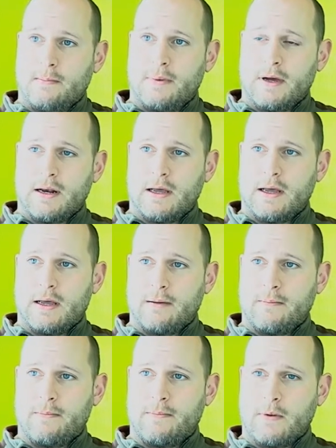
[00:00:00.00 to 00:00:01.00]
But
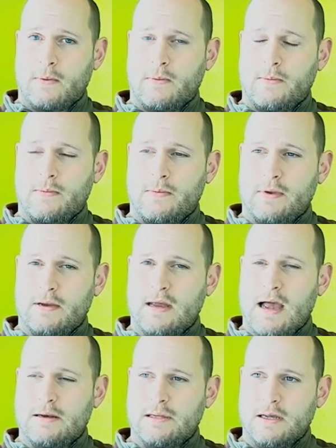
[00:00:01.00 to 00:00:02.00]

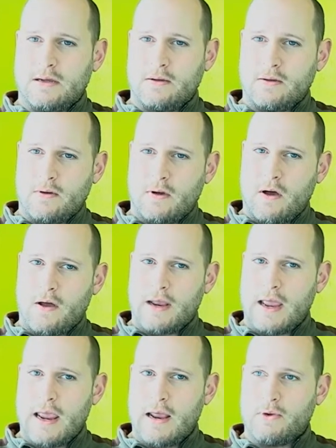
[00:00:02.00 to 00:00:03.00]
I'd say on
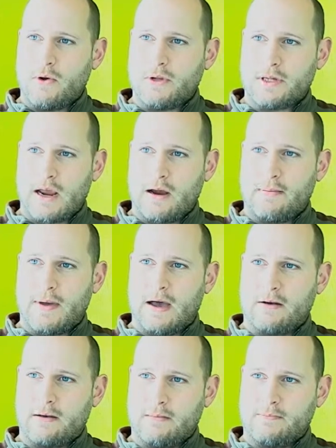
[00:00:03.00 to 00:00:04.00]
hand we always carry
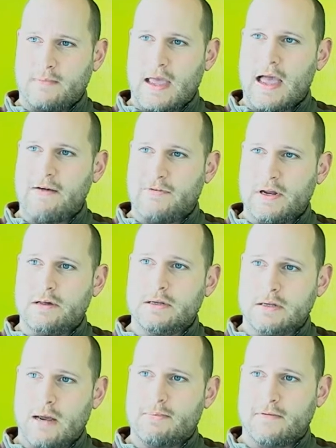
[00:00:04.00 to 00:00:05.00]
about a half a
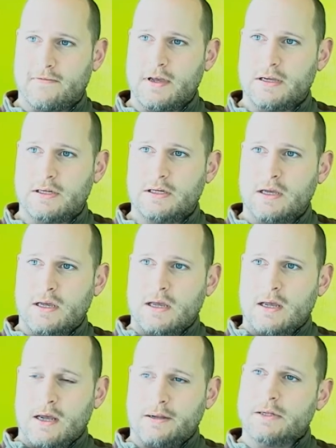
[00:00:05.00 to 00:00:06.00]
dozen types of fish.
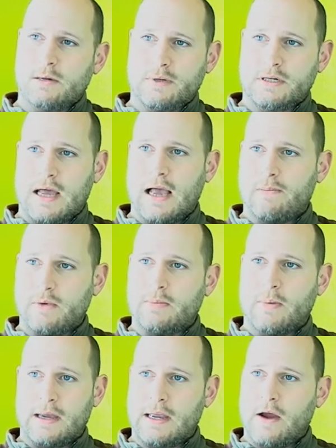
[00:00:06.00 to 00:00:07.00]
In the summertime we
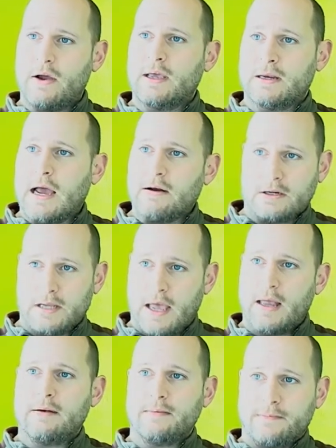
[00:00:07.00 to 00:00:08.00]
might carry like 9 or 10.